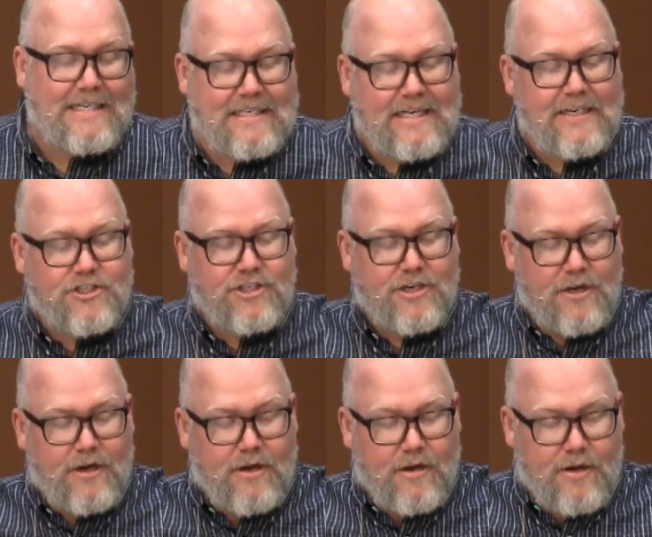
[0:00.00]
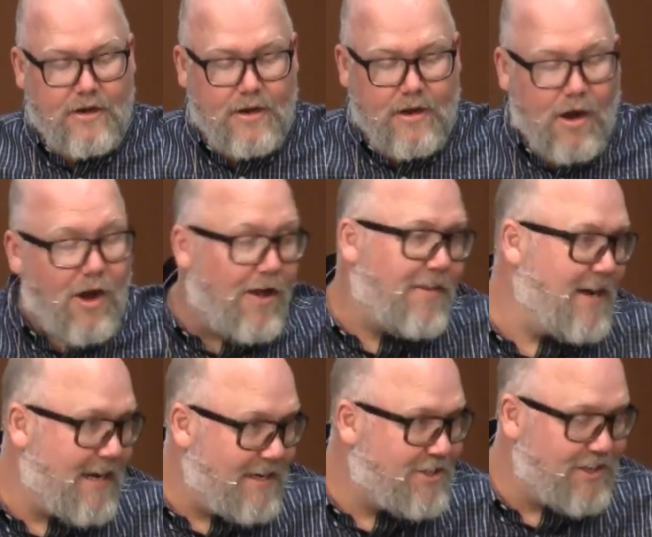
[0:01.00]
teach all the
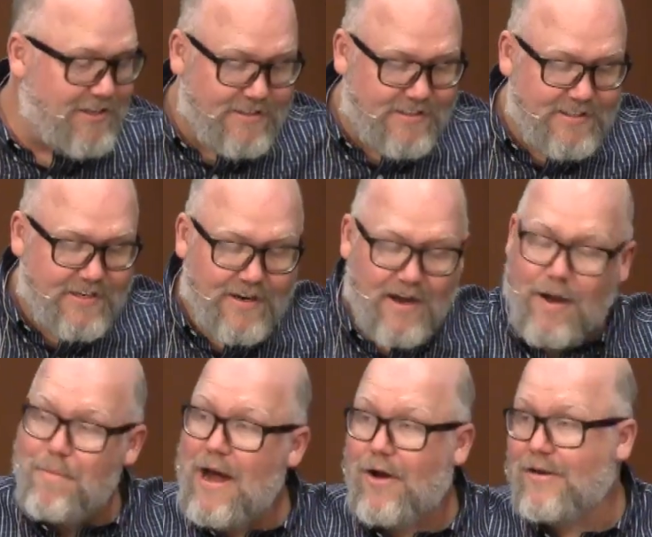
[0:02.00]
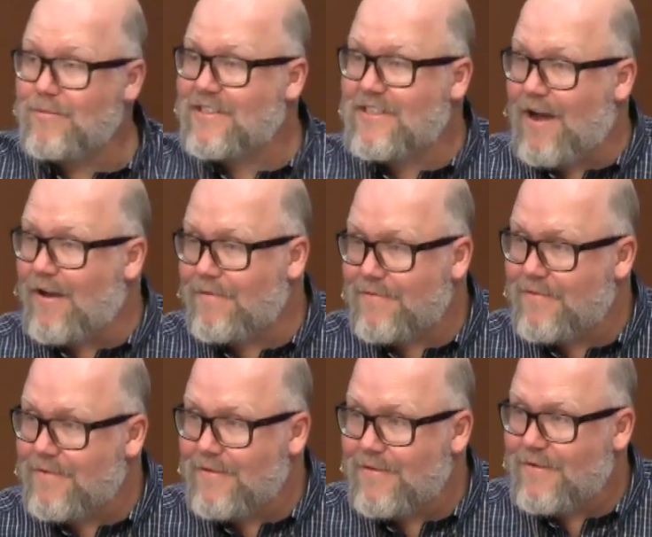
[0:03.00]
nations about himself.
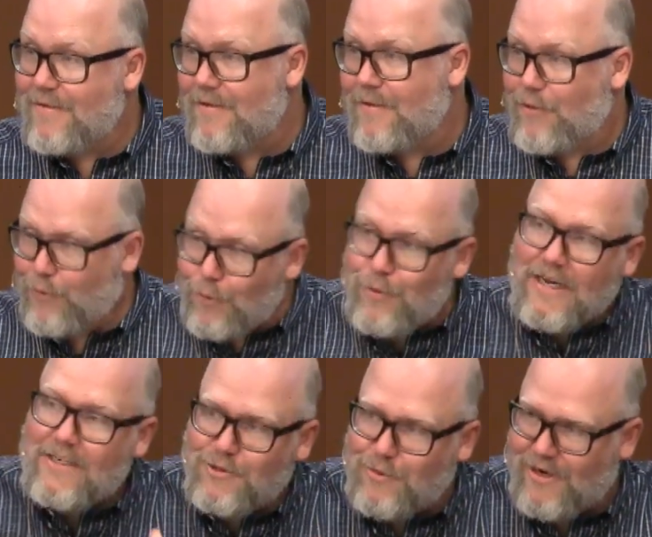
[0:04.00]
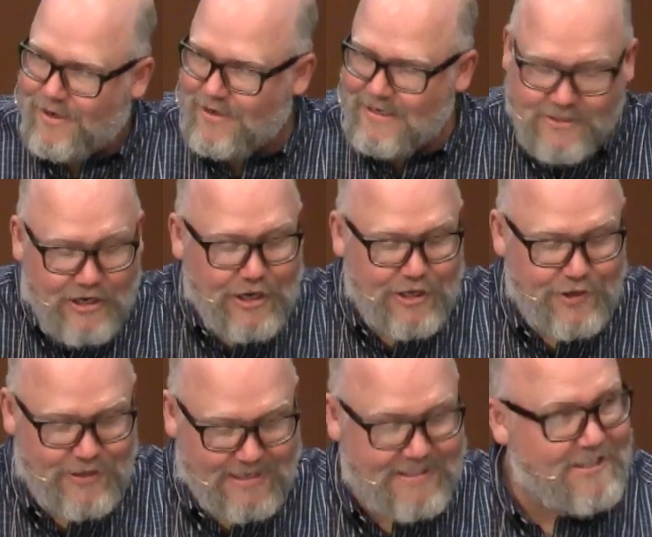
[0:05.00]
Through Israel, he's going to do
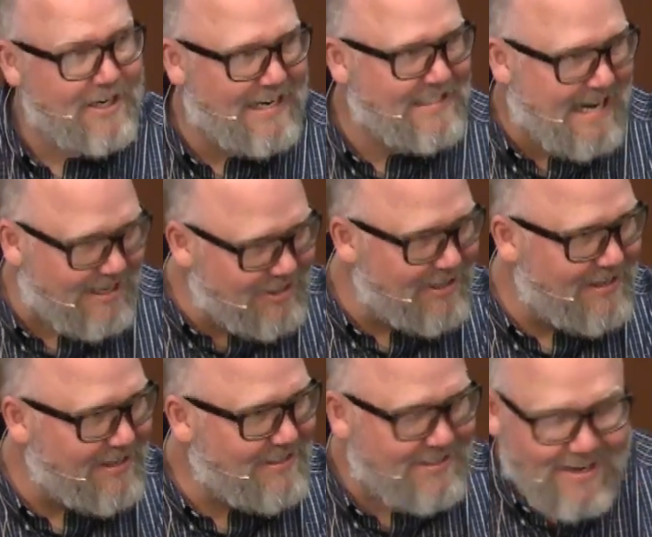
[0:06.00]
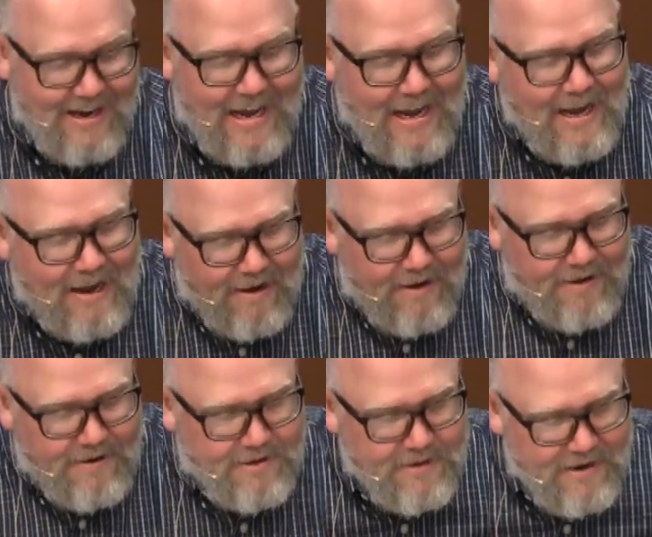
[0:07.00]
this. You guys catching this?
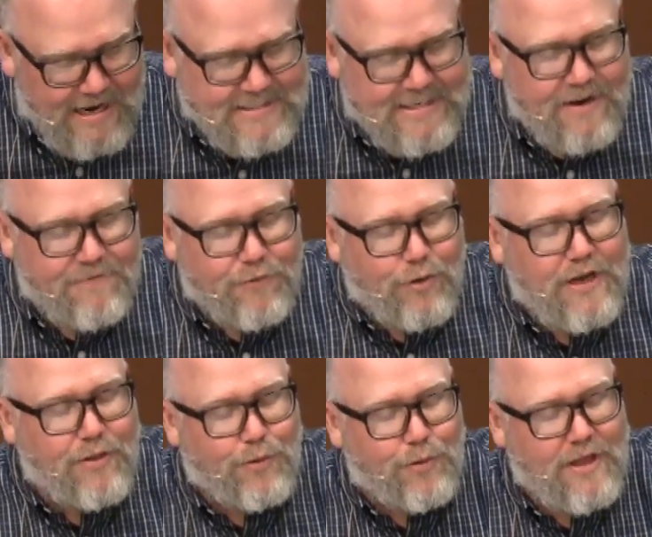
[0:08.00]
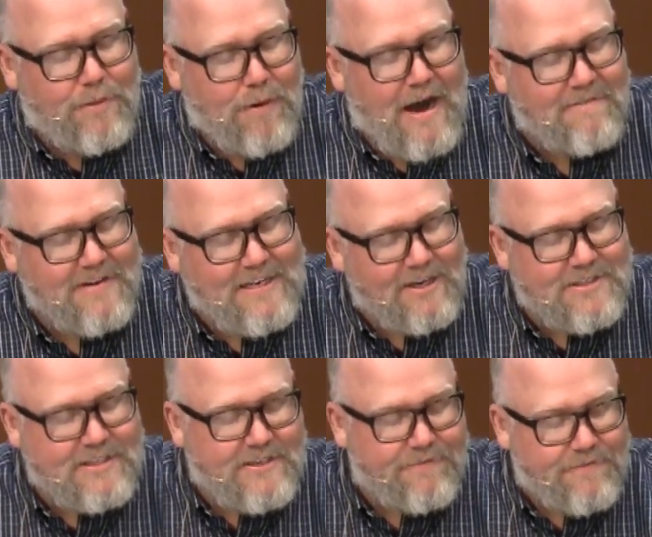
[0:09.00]
Isaiah 43, the prophet tells
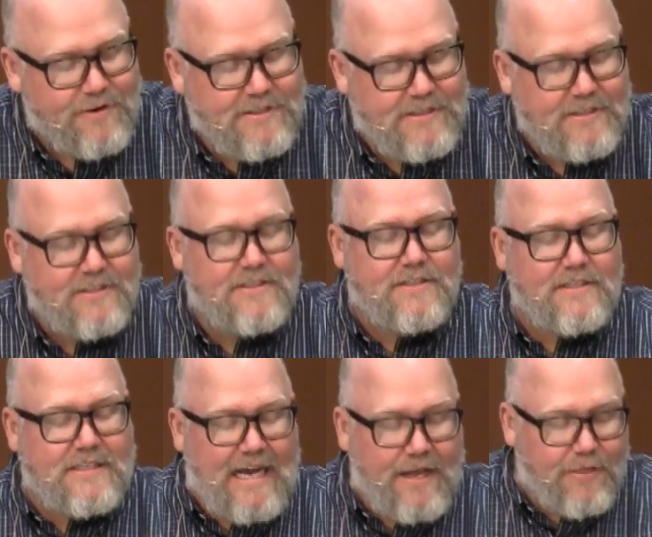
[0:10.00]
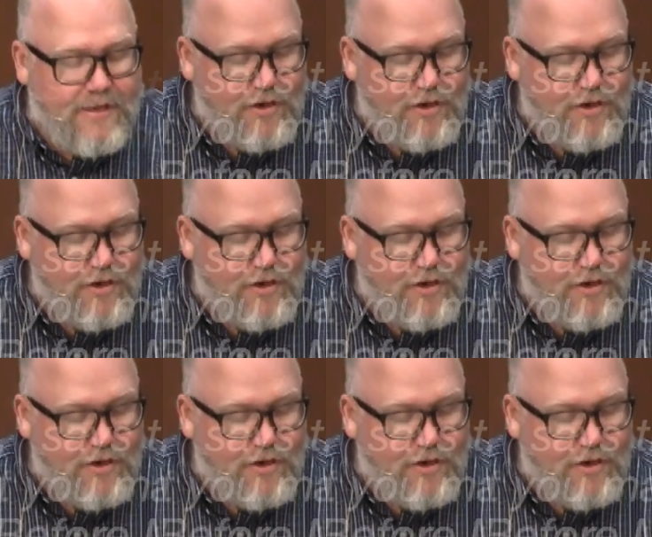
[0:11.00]
us in verses 10 to